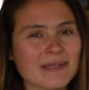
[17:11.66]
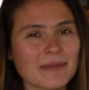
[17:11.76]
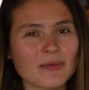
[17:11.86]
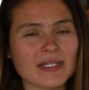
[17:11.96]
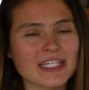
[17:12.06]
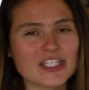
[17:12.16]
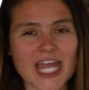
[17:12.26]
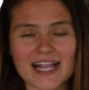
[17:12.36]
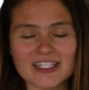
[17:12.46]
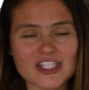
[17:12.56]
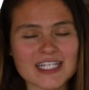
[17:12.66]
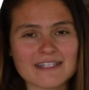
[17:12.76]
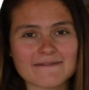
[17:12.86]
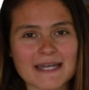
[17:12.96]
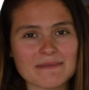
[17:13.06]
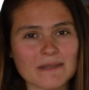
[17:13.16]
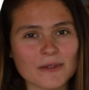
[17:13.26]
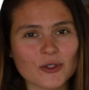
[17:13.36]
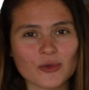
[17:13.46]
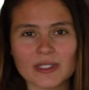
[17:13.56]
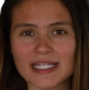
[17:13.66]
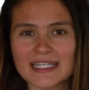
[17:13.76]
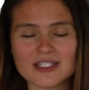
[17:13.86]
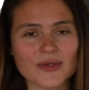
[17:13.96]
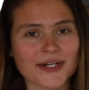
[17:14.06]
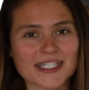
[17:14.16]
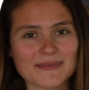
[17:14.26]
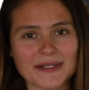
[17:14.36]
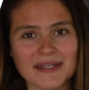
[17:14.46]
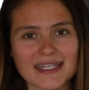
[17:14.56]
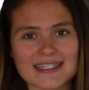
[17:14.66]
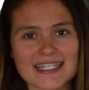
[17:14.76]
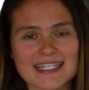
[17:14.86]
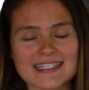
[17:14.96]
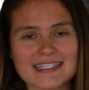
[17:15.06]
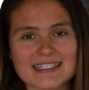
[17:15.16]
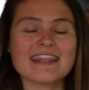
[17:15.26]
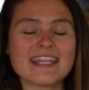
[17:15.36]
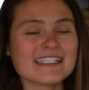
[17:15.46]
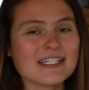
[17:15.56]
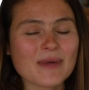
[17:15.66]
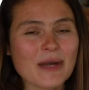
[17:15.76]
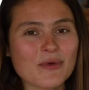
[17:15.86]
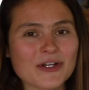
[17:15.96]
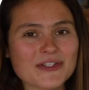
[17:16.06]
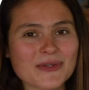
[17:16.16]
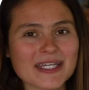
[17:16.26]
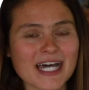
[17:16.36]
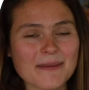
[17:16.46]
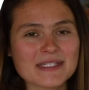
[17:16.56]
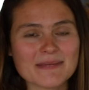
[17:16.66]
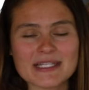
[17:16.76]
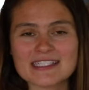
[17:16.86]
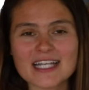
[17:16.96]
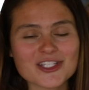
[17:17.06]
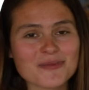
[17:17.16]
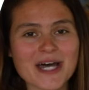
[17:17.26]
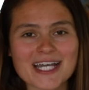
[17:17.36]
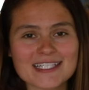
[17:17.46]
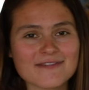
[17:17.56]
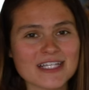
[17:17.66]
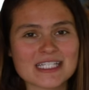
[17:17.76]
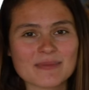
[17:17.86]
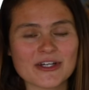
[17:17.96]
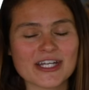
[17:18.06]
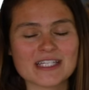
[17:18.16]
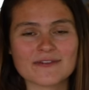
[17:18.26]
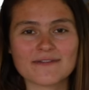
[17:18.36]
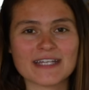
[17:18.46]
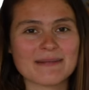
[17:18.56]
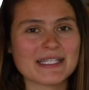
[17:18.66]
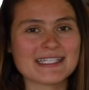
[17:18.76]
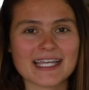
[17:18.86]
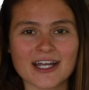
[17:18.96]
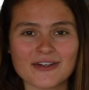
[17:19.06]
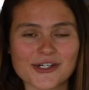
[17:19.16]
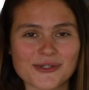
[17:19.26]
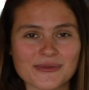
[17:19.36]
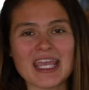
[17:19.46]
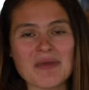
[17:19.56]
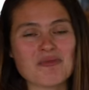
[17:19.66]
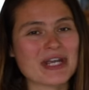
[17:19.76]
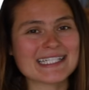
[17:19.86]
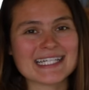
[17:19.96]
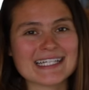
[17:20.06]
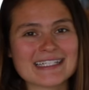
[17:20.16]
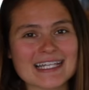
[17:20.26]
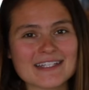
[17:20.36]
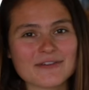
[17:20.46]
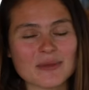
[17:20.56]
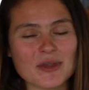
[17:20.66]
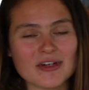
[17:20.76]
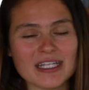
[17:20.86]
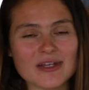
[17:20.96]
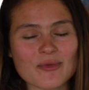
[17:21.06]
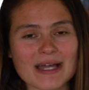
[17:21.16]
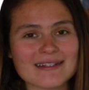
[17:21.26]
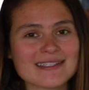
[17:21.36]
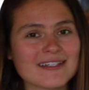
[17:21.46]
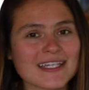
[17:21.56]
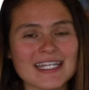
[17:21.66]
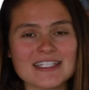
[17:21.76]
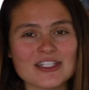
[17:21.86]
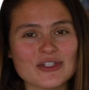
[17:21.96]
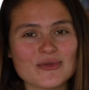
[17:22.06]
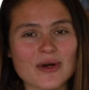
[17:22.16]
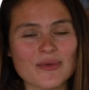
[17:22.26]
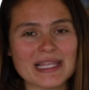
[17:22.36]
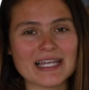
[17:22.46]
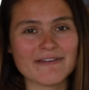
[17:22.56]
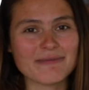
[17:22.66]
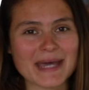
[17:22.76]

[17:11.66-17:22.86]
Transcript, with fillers: can be really challenging to find people who relate to our experiences. This is why World Schooling Hubs can be such a positive experience for families like our own. It brings us a sense of community while still getting to do what we love